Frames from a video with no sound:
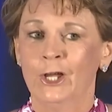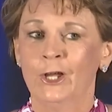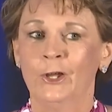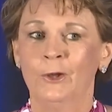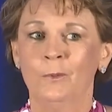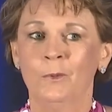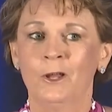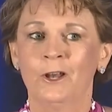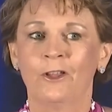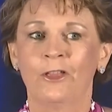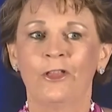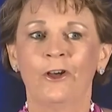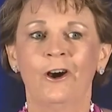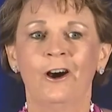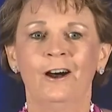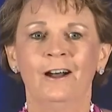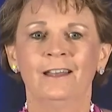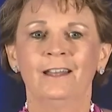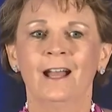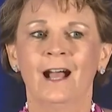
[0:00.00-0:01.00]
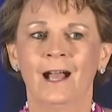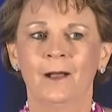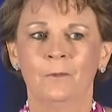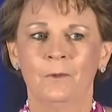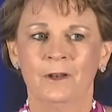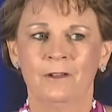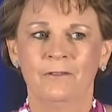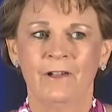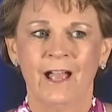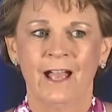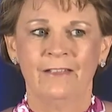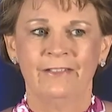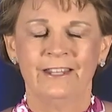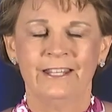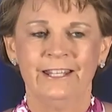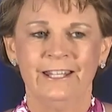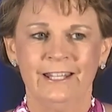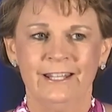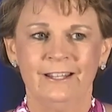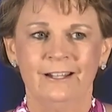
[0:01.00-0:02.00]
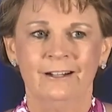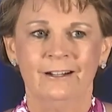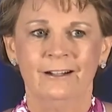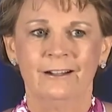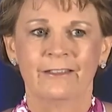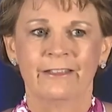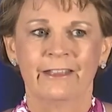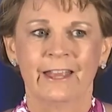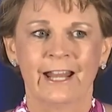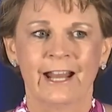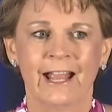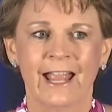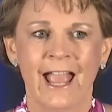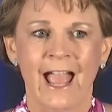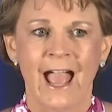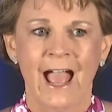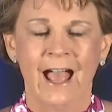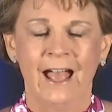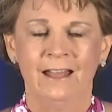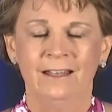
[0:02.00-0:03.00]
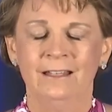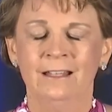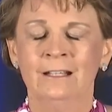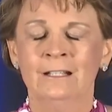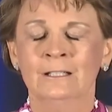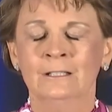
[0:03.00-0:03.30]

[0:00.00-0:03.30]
Who would have thought I would have had the year that I had?